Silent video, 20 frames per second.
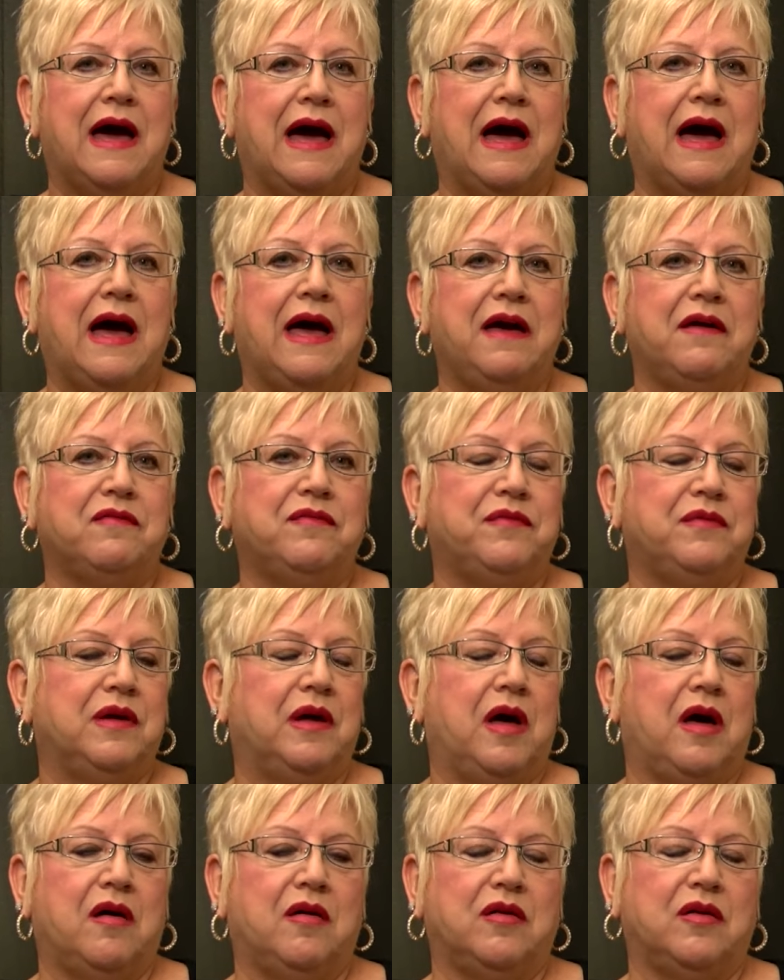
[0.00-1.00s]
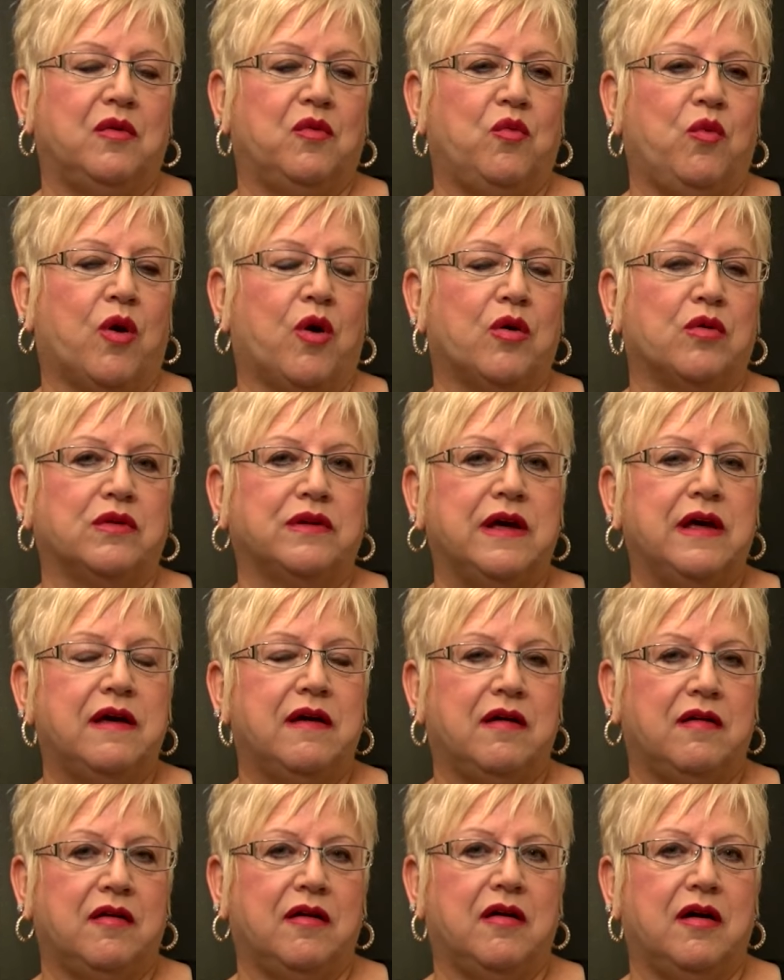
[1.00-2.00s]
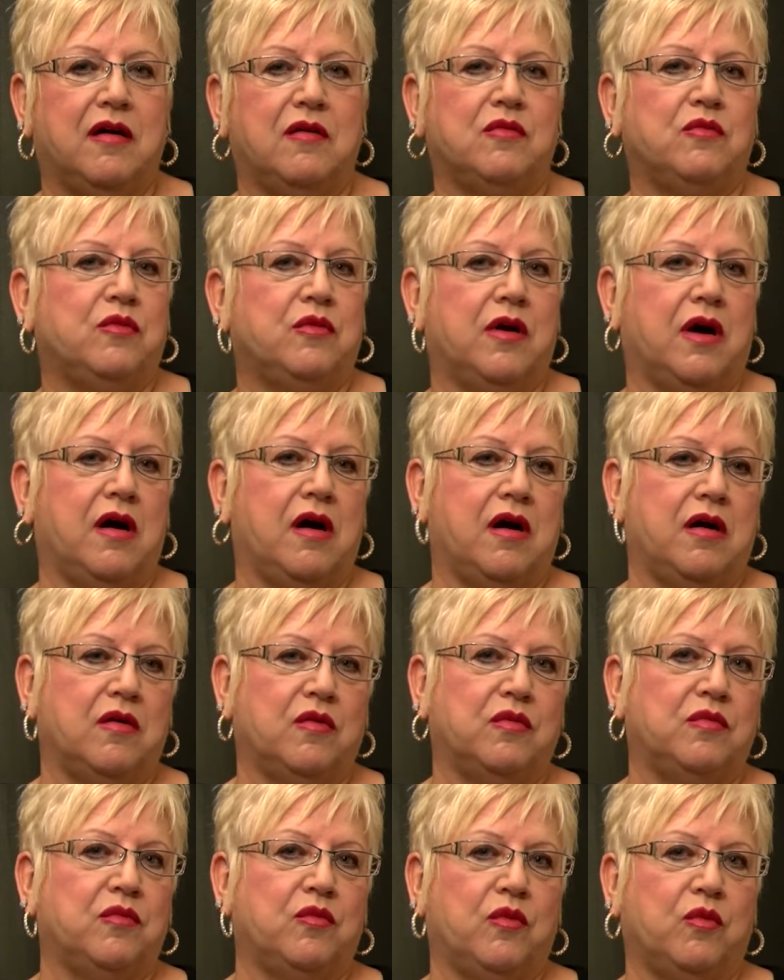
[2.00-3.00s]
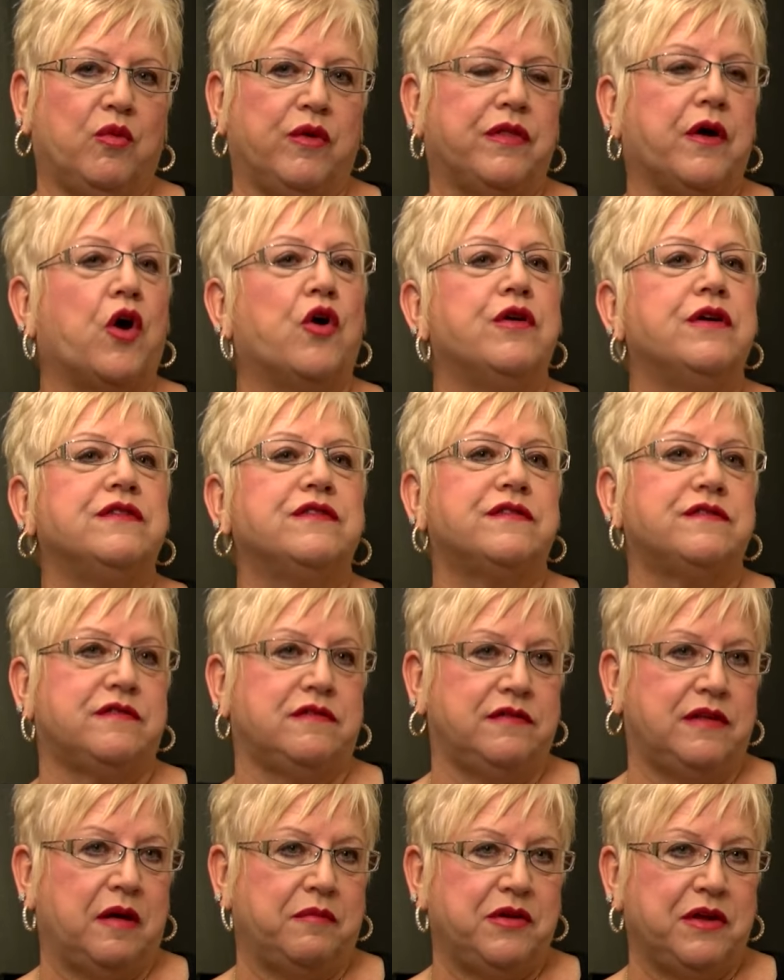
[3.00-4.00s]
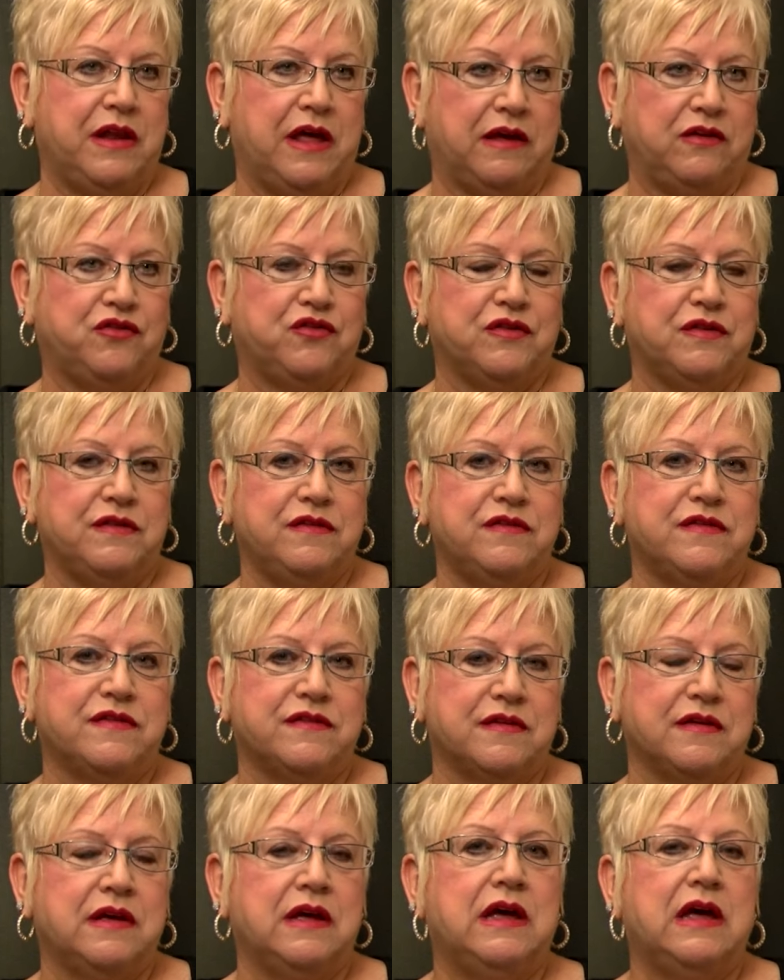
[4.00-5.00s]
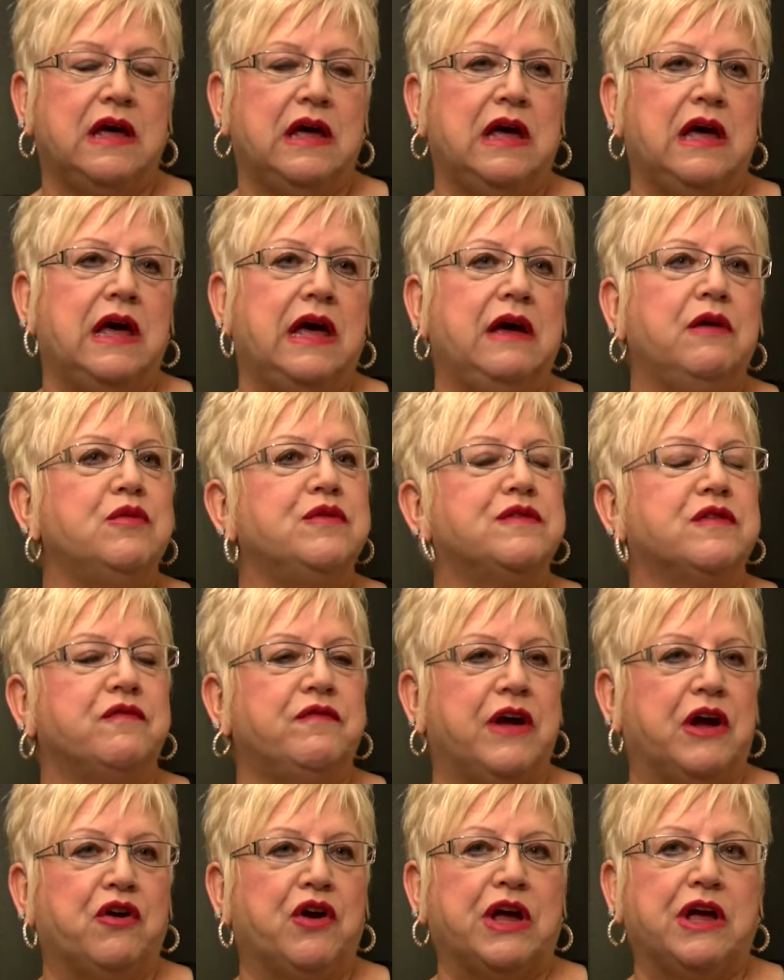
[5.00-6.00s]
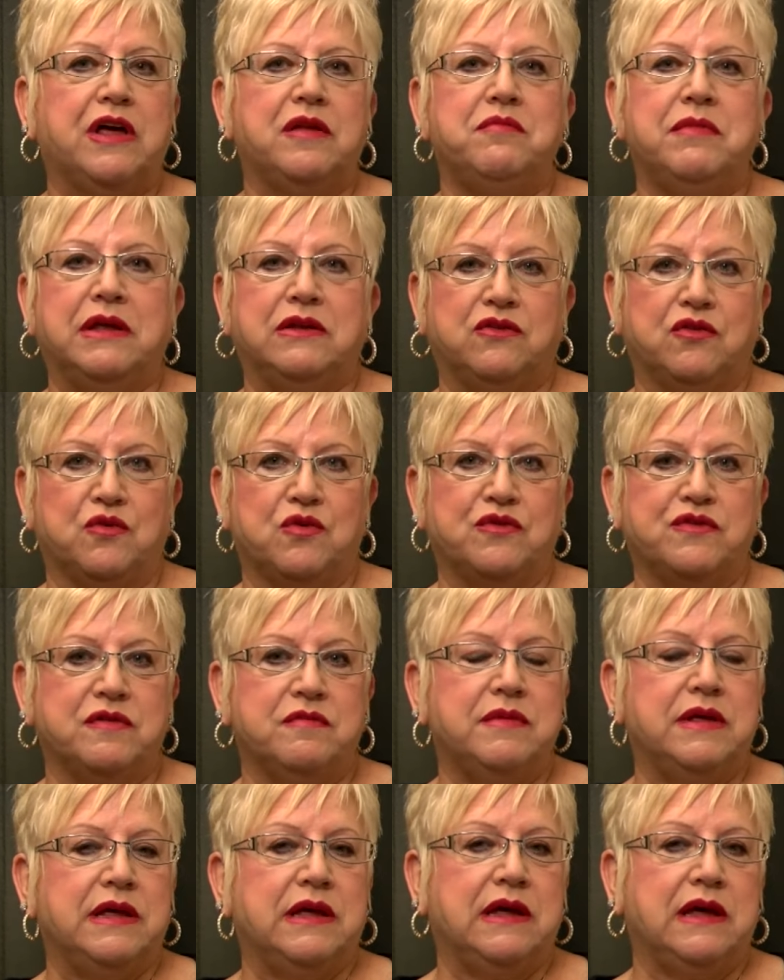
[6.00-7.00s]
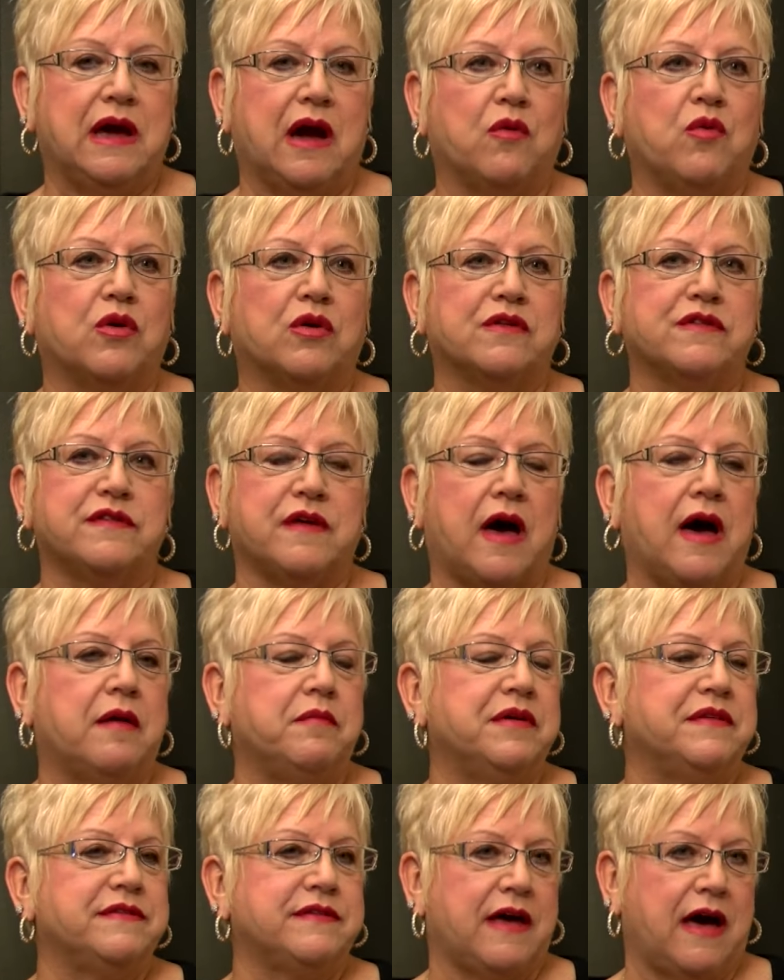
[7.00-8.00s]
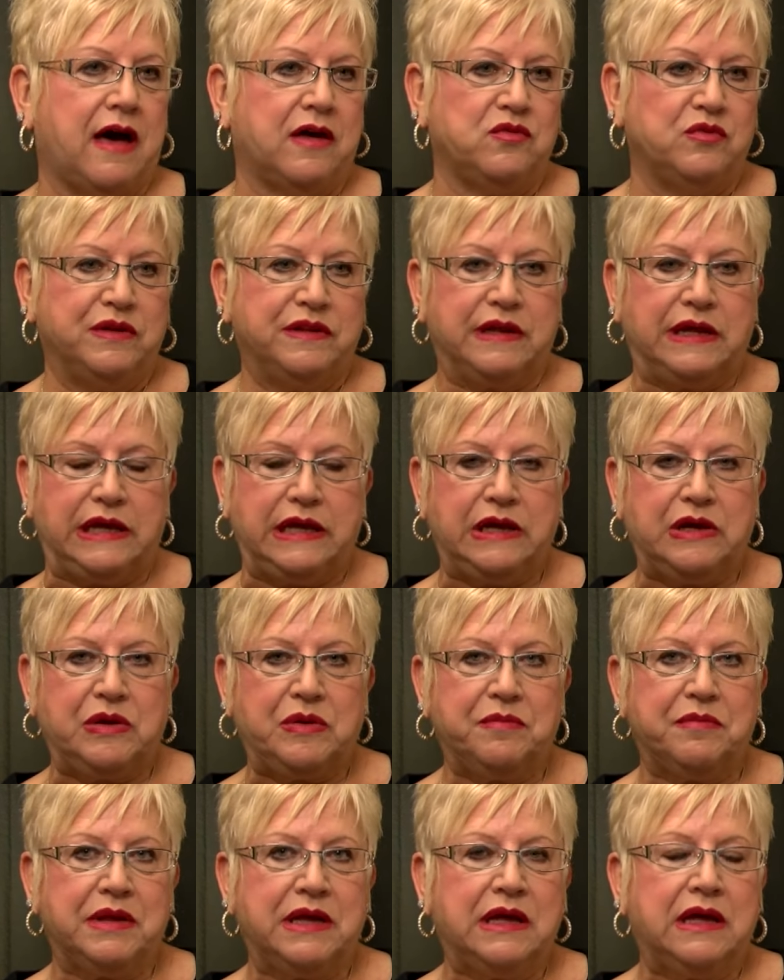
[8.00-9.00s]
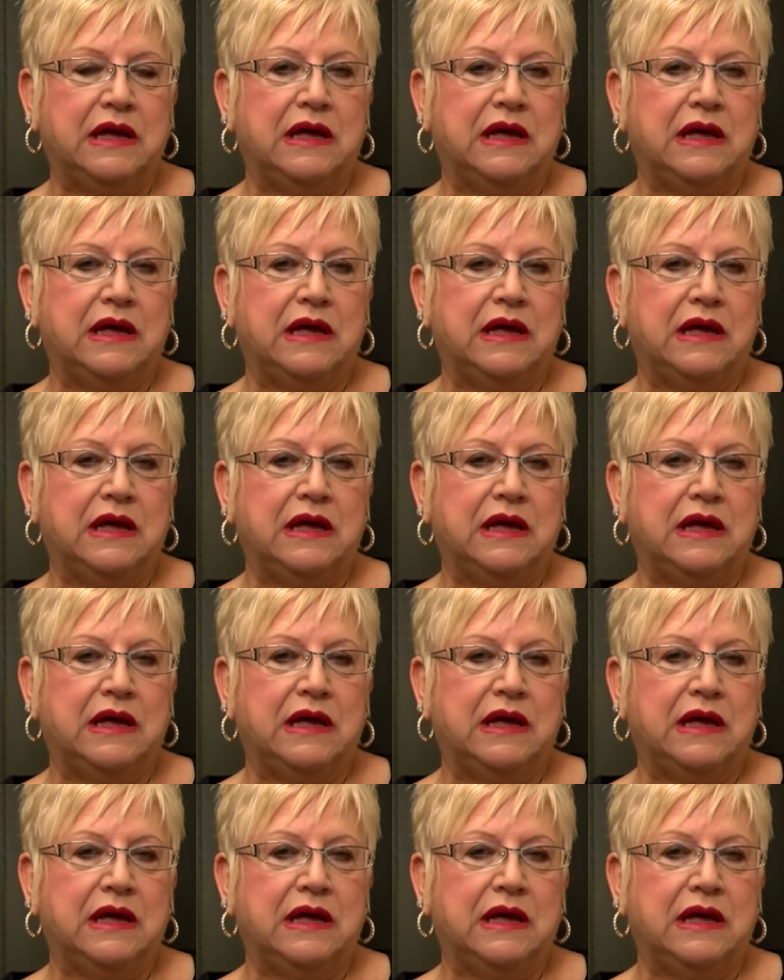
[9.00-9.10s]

I have worked with Ernest W. Nations. He was a very good mentor to me. I worked side by side with him.